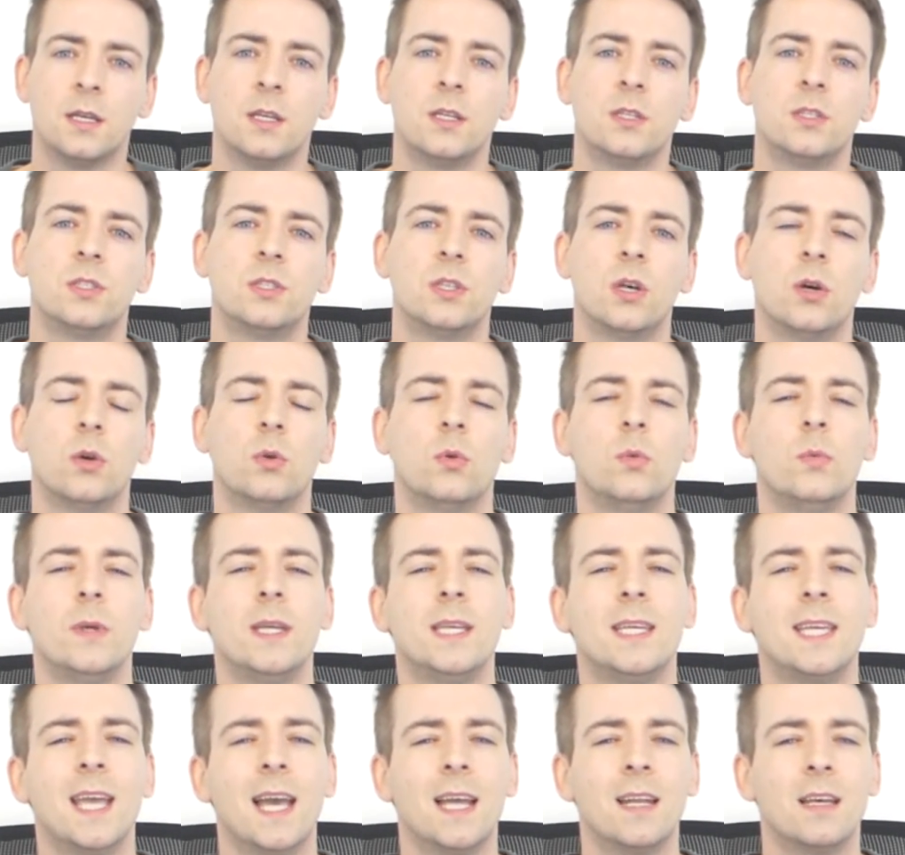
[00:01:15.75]
So we
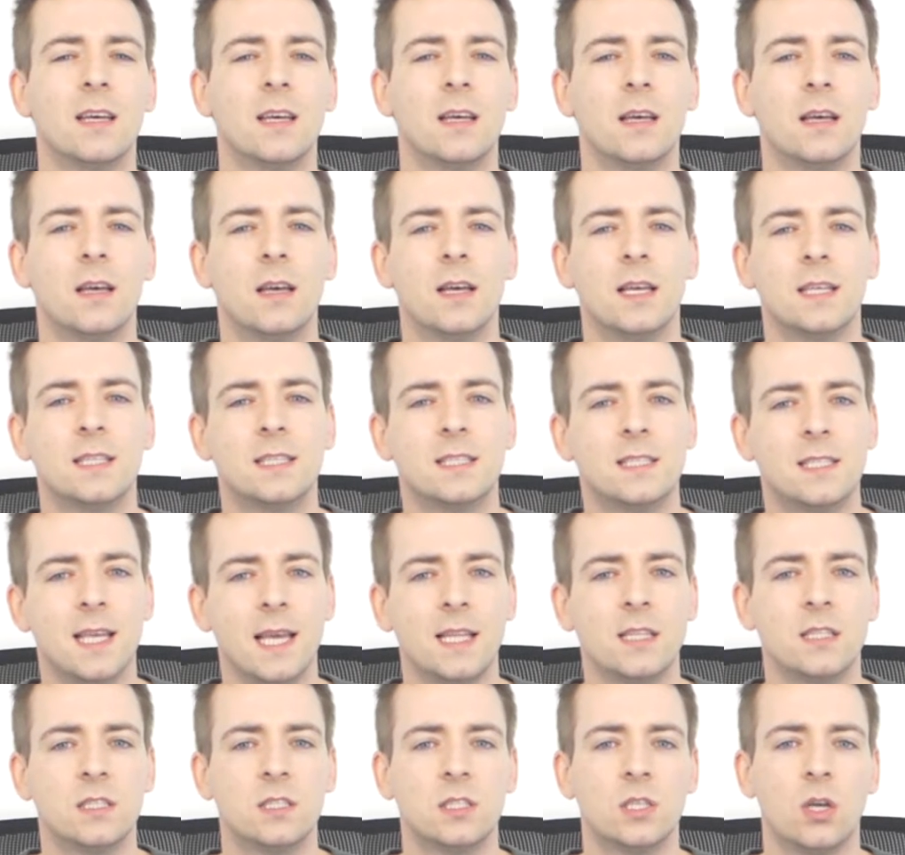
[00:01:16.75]
get a
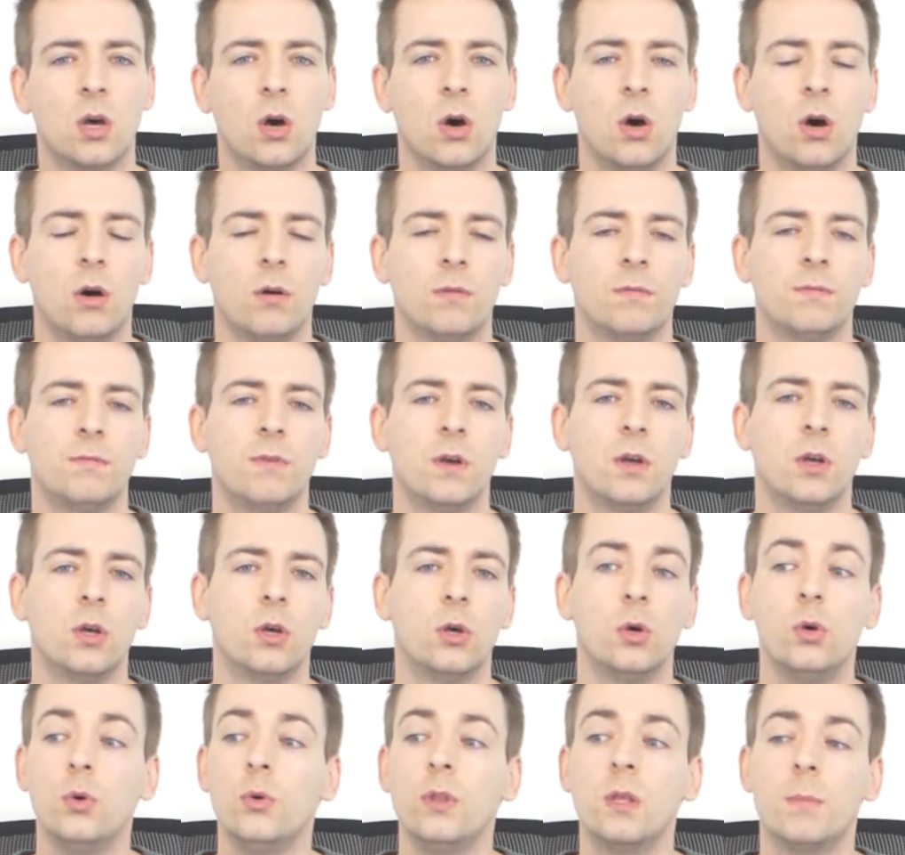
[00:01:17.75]
sense of
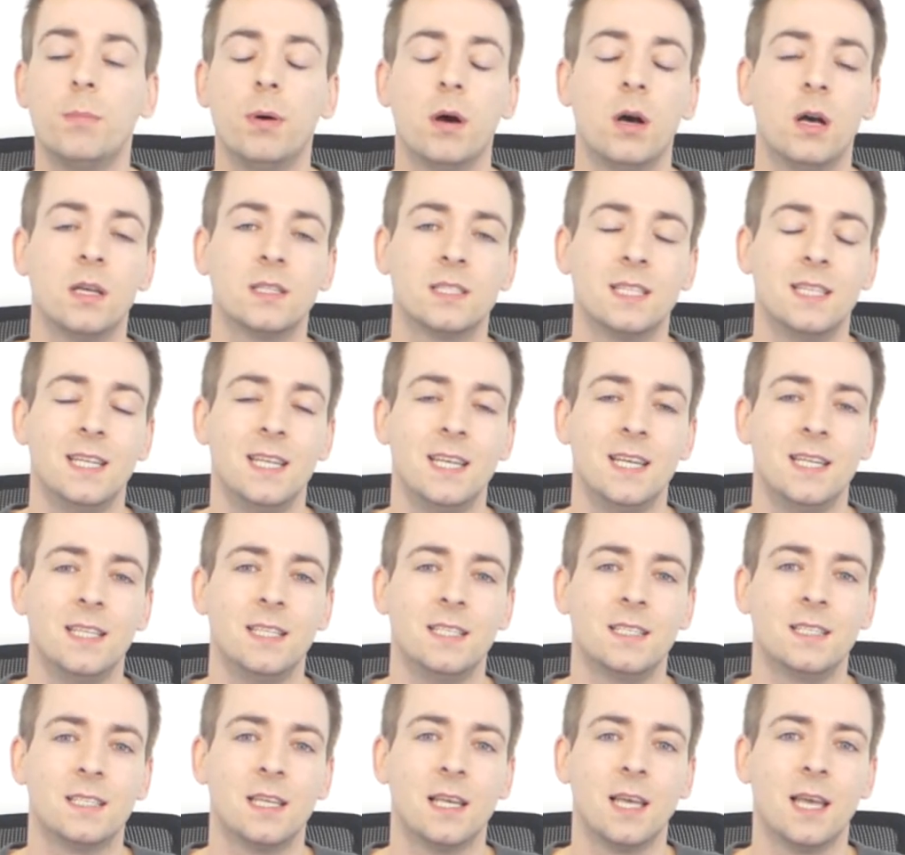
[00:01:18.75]
who the person
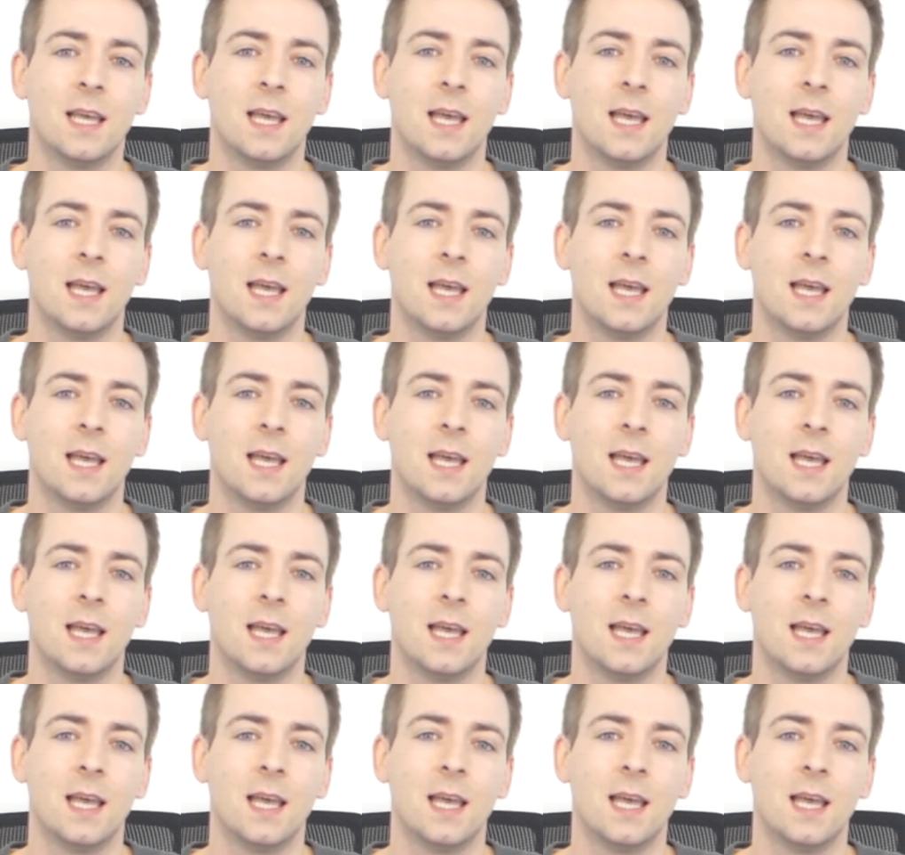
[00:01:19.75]
is